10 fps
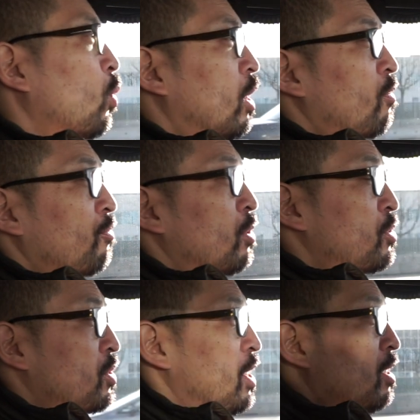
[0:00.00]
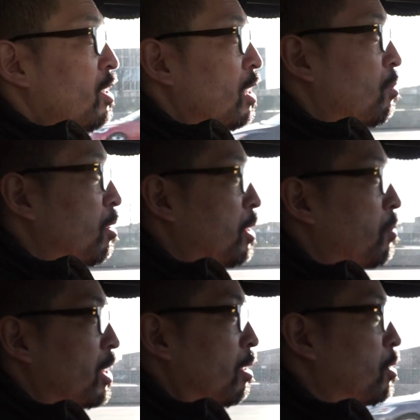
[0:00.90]
whatever Flo said about me
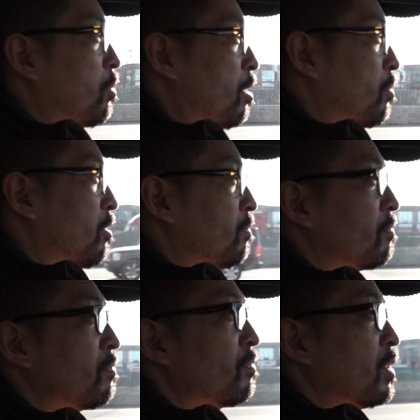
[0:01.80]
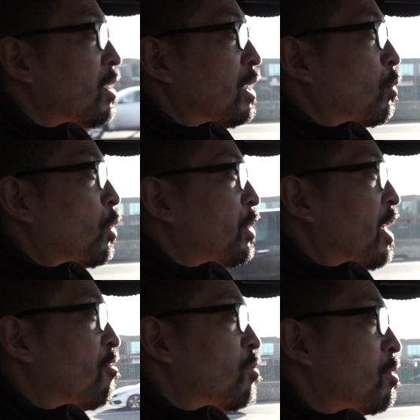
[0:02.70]
picking up the bumper, that we already
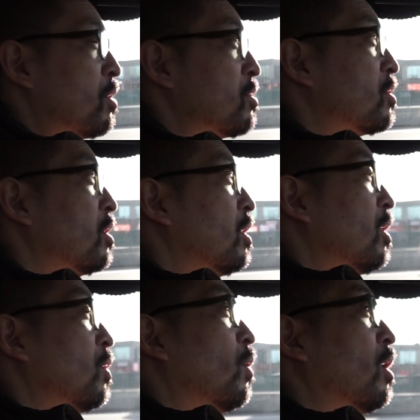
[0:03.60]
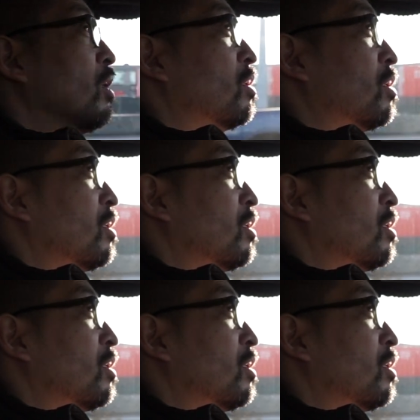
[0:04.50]
have bumpers, well,